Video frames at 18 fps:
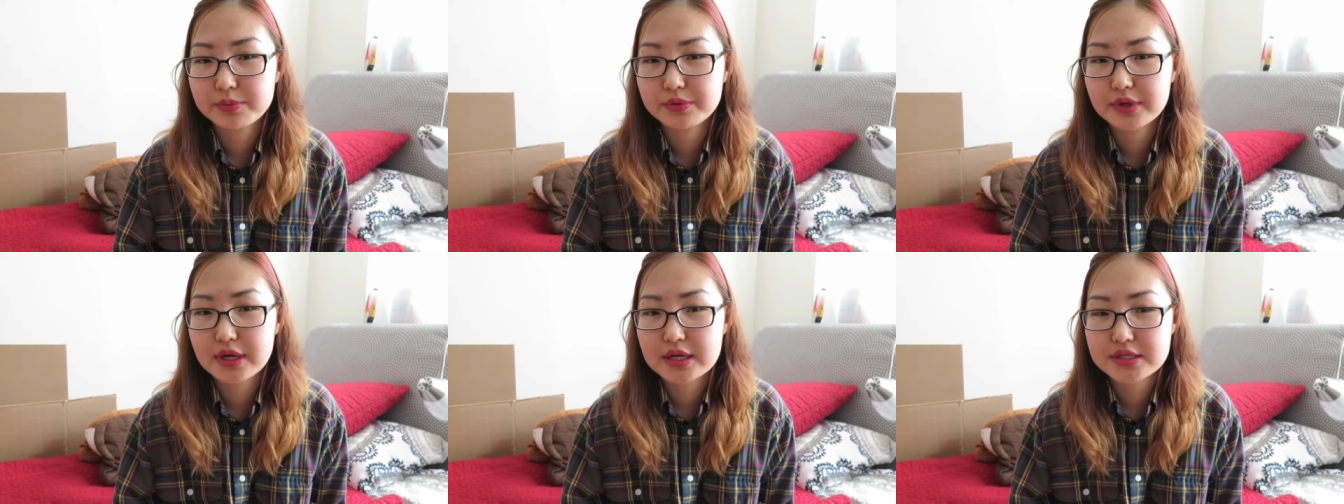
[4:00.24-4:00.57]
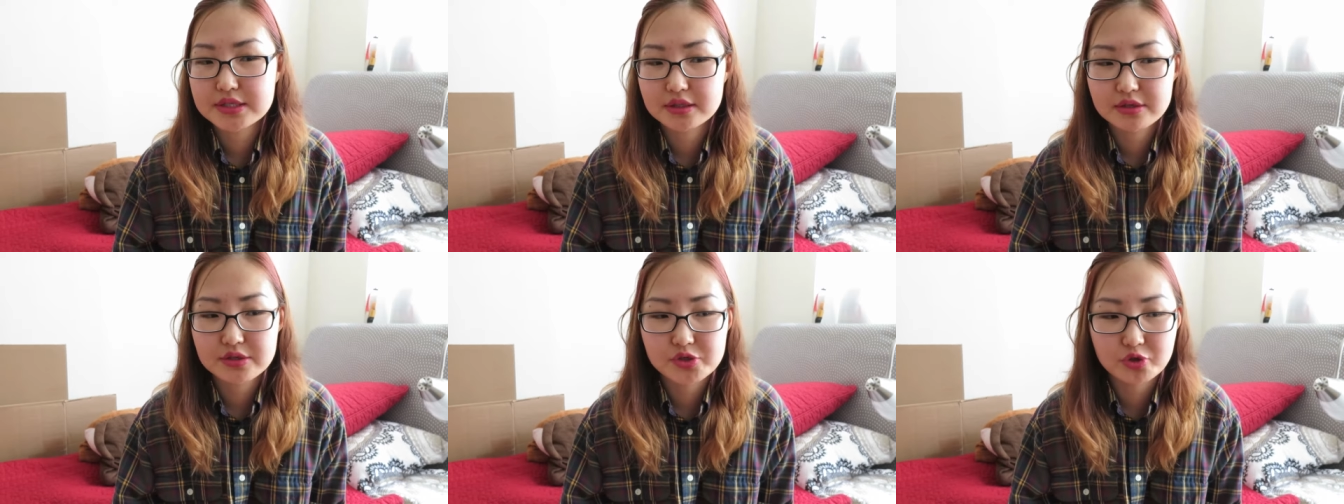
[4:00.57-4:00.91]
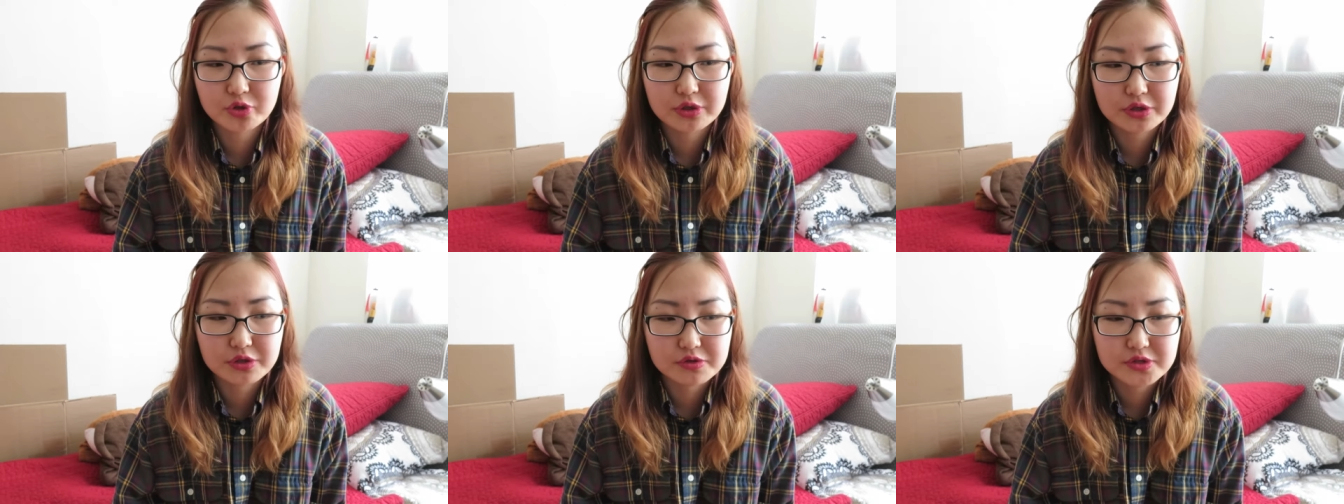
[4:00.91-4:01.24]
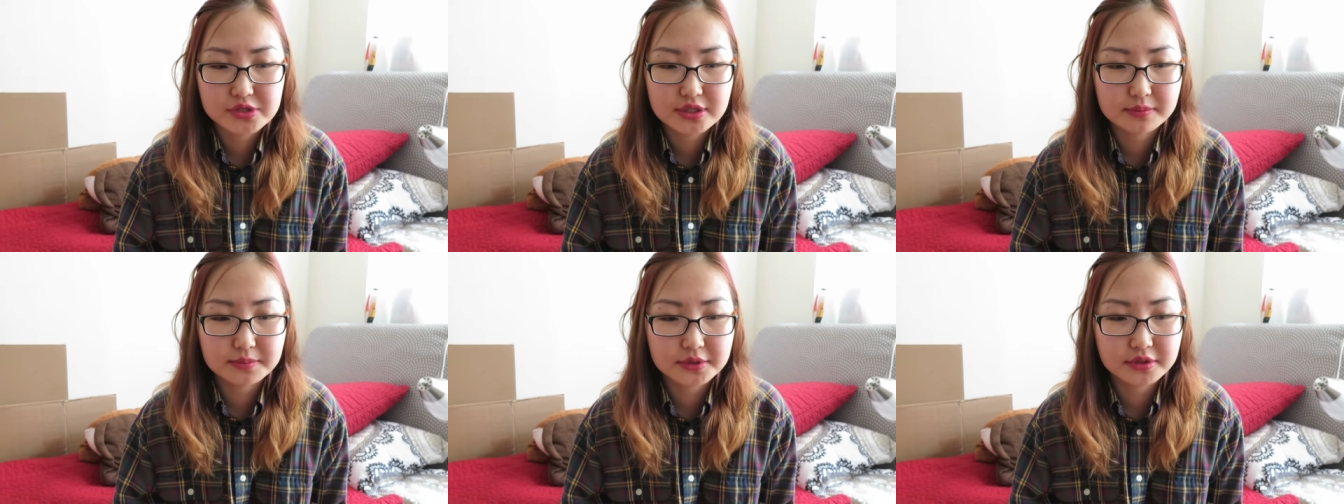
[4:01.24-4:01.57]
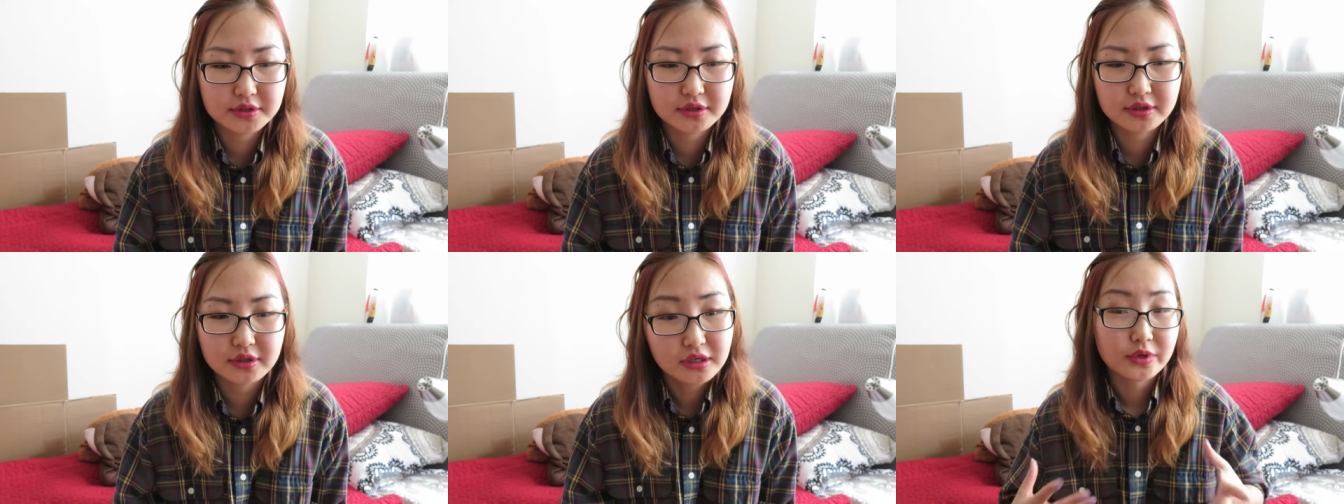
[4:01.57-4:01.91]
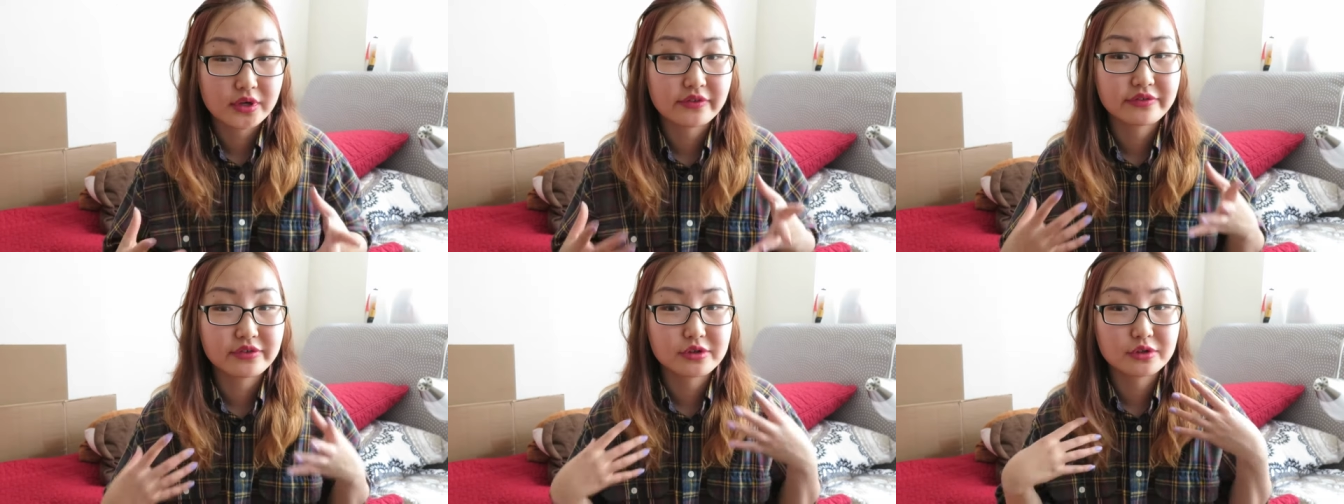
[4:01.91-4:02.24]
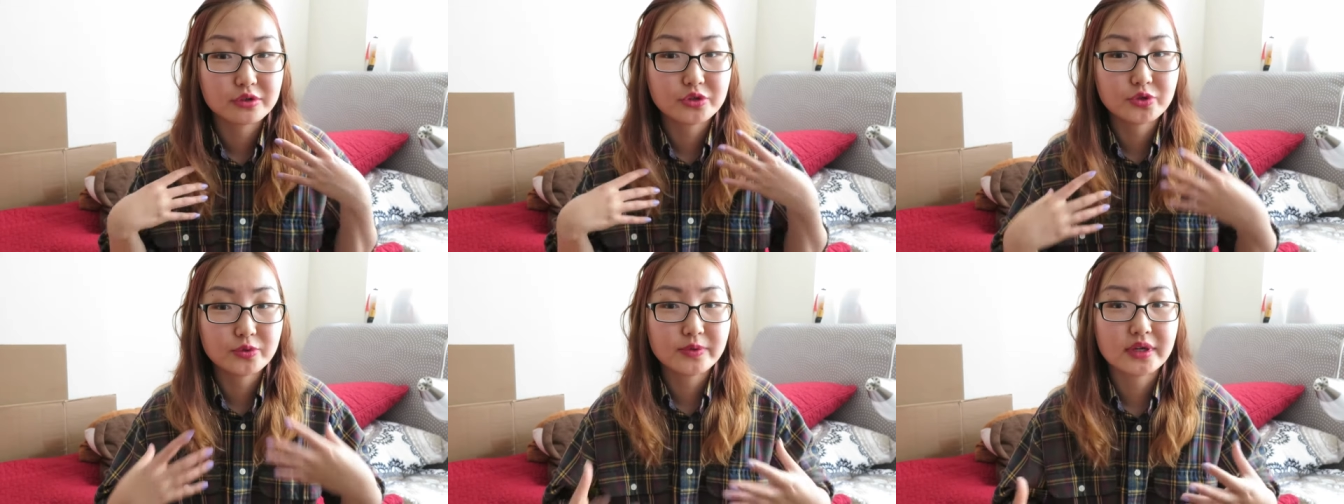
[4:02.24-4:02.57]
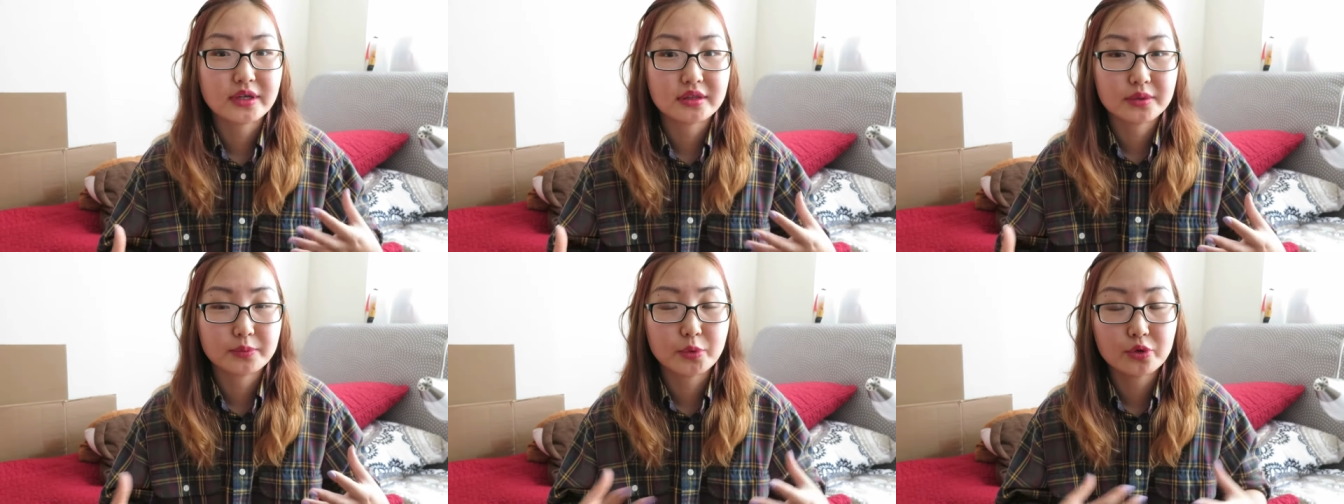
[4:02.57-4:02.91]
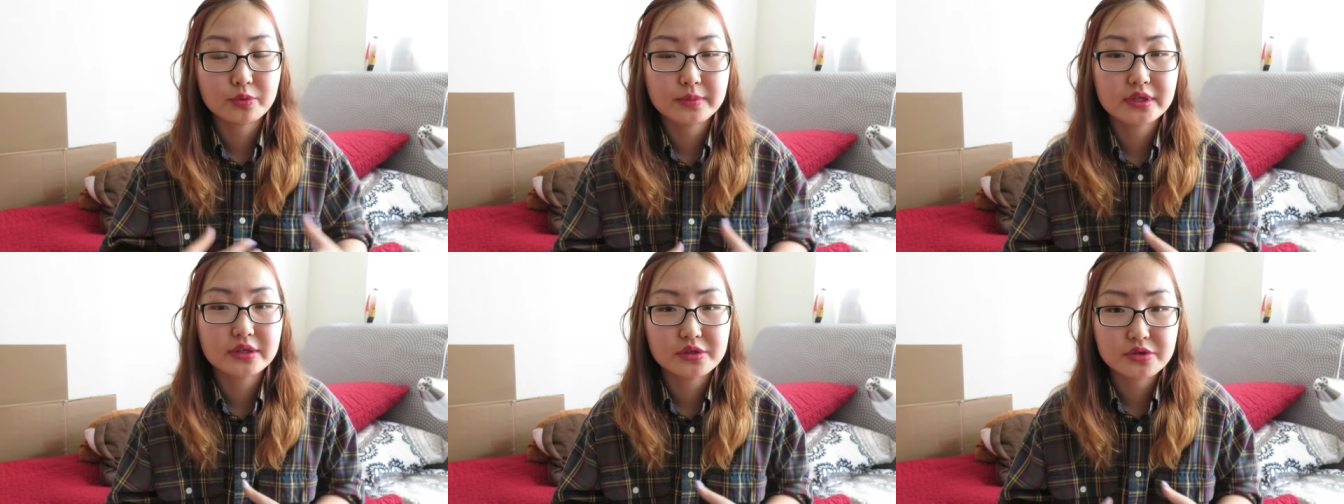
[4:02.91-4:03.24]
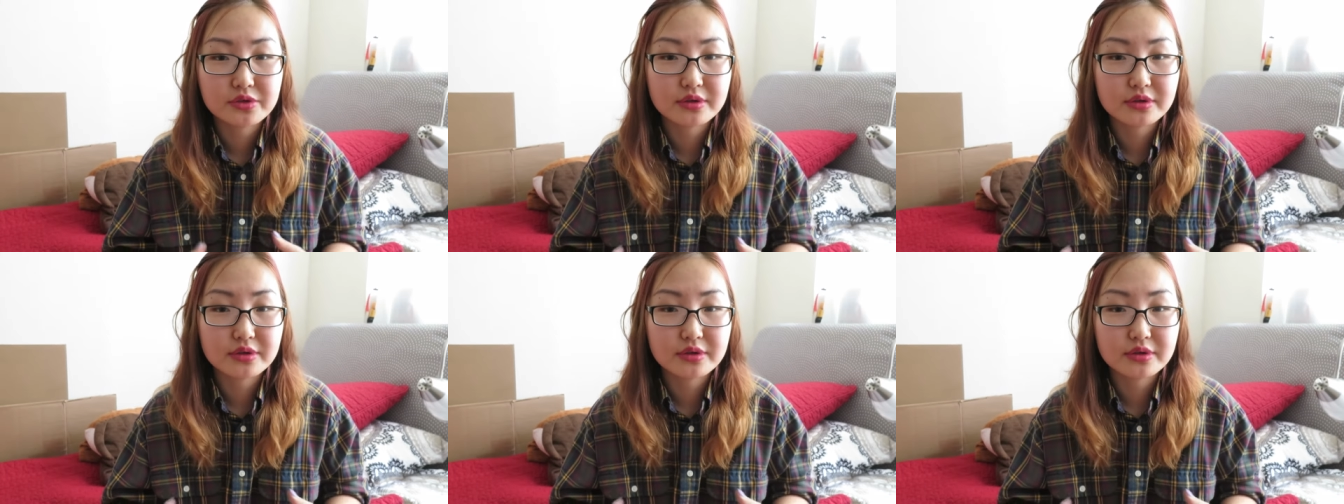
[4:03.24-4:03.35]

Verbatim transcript: Hope you guys are enjoying your summer, whatever you're doing at the moment,